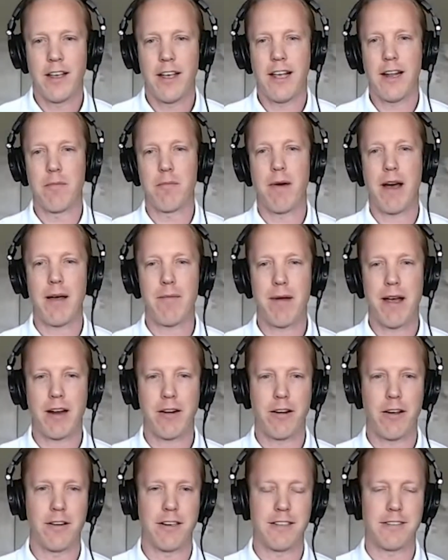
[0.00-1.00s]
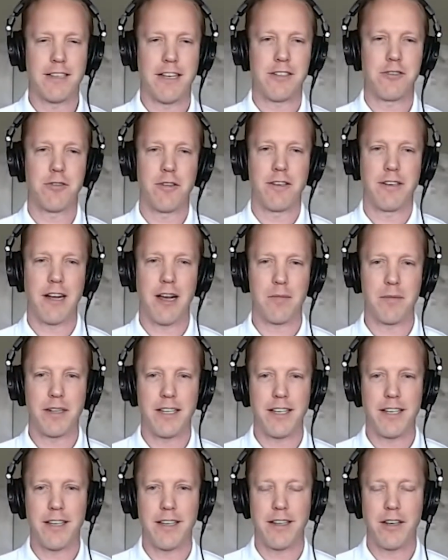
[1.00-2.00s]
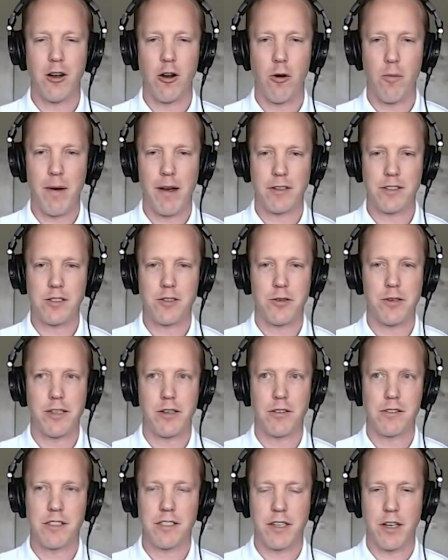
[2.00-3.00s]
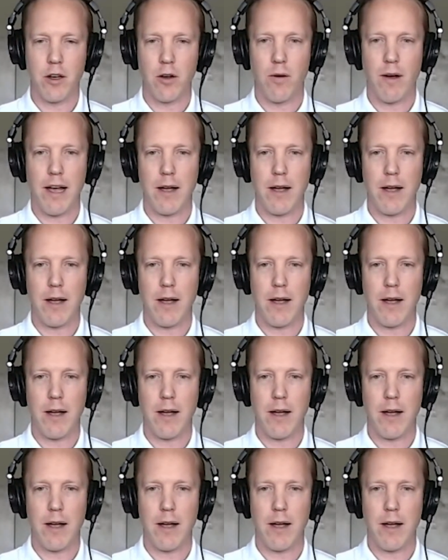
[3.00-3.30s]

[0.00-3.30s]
And my background is I joined Omniki, about 2 years ago.